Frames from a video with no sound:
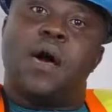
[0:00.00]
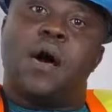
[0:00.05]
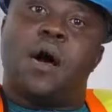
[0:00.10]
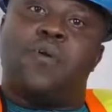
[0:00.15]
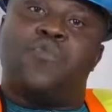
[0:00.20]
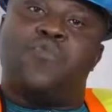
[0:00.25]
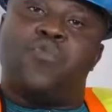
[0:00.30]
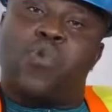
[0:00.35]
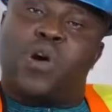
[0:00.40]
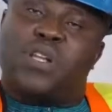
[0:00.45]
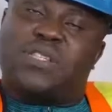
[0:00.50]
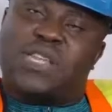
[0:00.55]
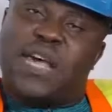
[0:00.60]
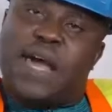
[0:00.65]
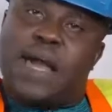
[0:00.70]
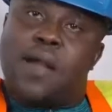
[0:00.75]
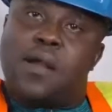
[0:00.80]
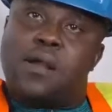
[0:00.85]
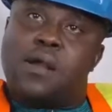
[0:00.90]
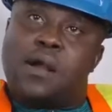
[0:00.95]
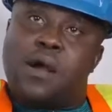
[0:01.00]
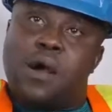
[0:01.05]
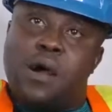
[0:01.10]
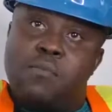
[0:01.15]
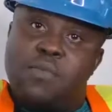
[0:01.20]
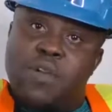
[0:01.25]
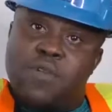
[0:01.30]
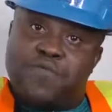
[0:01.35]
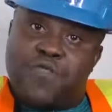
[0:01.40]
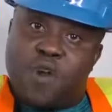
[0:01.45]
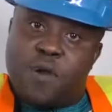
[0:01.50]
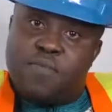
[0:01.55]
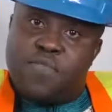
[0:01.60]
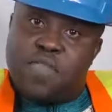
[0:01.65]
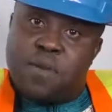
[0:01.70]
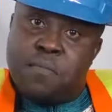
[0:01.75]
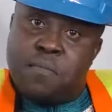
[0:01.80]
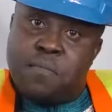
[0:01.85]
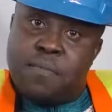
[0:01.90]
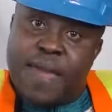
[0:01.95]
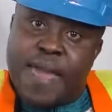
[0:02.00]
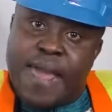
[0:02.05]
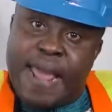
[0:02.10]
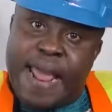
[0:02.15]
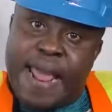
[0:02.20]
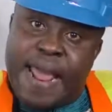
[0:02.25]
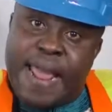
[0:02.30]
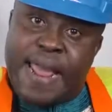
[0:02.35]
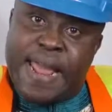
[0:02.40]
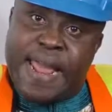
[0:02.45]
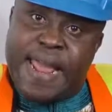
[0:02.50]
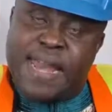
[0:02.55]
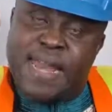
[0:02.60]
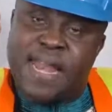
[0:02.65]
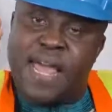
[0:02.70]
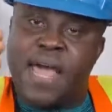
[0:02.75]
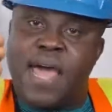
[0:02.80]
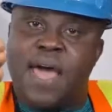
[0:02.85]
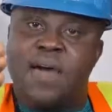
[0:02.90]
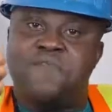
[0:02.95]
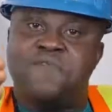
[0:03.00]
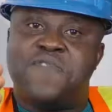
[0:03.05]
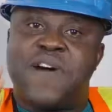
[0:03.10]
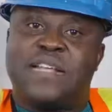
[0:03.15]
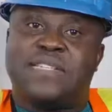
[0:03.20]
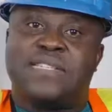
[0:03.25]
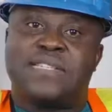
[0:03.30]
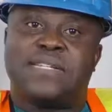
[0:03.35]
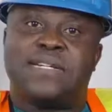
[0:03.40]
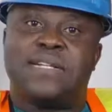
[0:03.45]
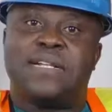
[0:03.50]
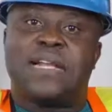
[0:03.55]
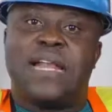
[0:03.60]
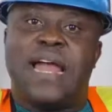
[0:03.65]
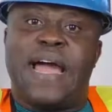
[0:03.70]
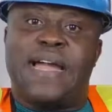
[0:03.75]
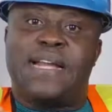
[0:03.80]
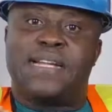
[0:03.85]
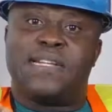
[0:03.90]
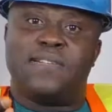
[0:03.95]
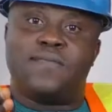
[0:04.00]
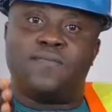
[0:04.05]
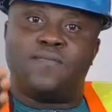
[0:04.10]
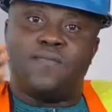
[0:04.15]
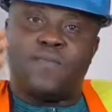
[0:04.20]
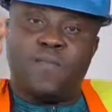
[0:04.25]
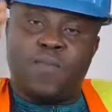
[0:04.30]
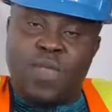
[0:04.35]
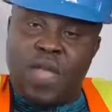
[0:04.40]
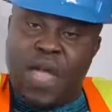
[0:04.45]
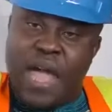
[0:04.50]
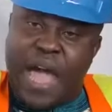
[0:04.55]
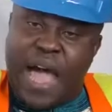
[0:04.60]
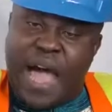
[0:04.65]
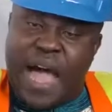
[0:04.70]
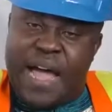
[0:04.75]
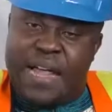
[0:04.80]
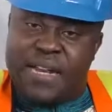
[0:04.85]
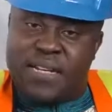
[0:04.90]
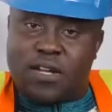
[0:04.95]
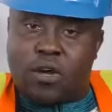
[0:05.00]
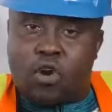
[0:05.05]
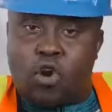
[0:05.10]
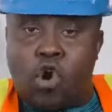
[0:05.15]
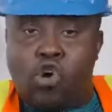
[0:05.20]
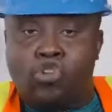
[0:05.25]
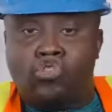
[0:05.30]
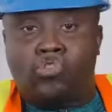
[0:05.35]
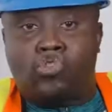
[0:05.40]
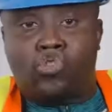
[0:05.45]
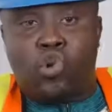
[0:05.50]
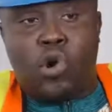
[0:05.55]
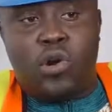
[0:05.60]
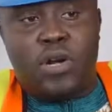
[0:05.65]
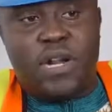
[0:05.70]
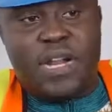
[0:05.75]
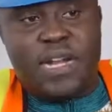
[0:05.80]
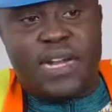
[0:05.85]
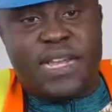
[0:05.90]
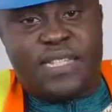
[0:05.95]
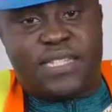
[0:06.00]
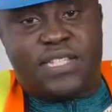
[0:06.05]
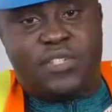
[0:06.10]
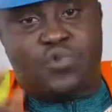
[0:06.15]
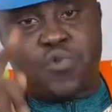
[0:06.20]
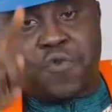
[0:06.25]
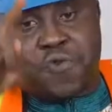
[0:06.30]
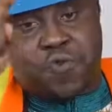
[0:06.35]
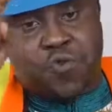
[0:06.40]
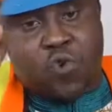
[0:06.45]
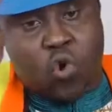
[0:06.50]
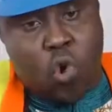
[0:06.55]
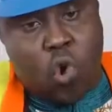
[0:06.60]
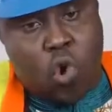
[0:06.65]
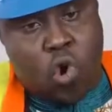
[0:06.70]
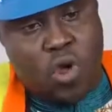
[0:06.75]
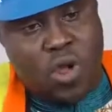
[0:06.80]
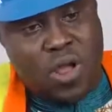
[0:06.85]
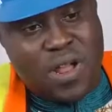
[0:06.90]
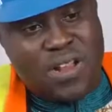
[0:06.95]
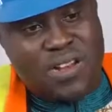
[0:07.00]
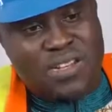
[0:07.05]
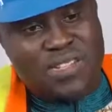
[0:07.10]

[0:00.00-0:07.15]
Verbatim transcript: of water coming from the main vertical line and controlling it to flow